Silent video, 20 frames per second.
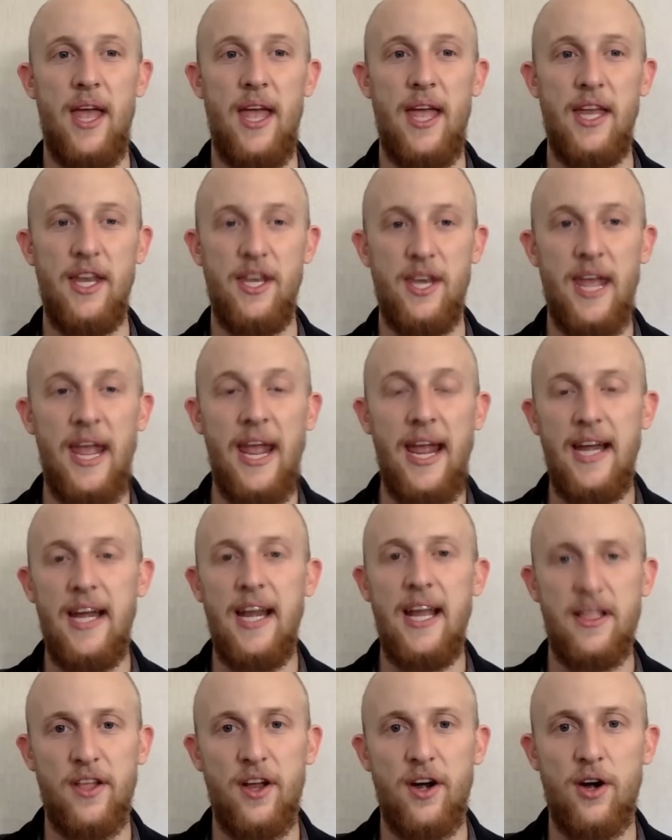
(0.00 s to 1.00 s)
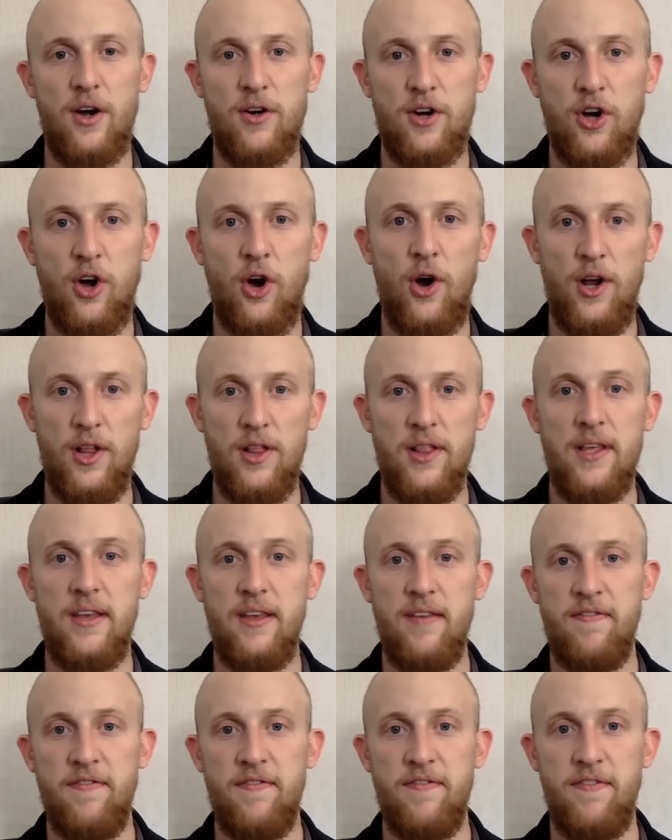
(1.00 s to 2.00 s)
in aiding their
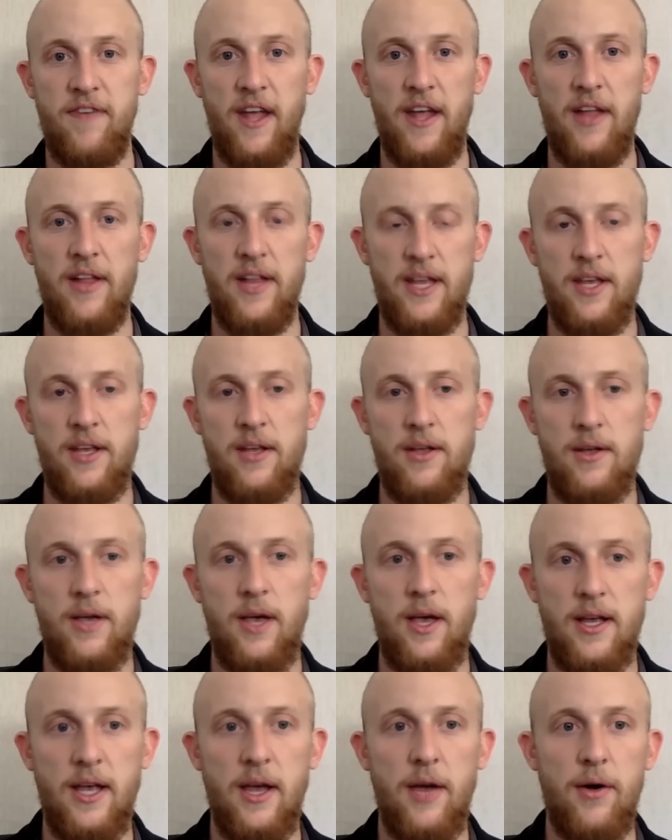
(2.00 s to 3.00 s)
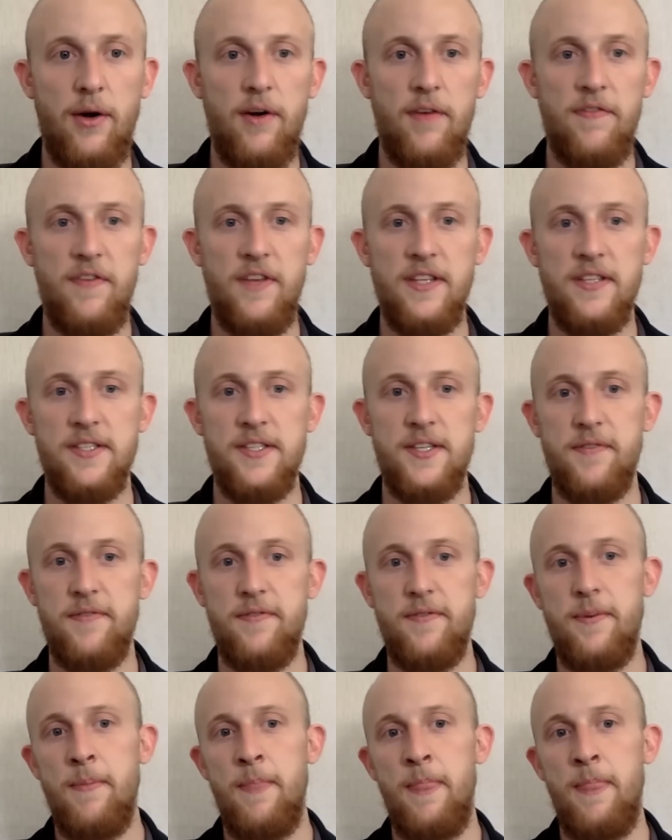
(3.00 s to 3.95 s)
currently failing counteroffensive.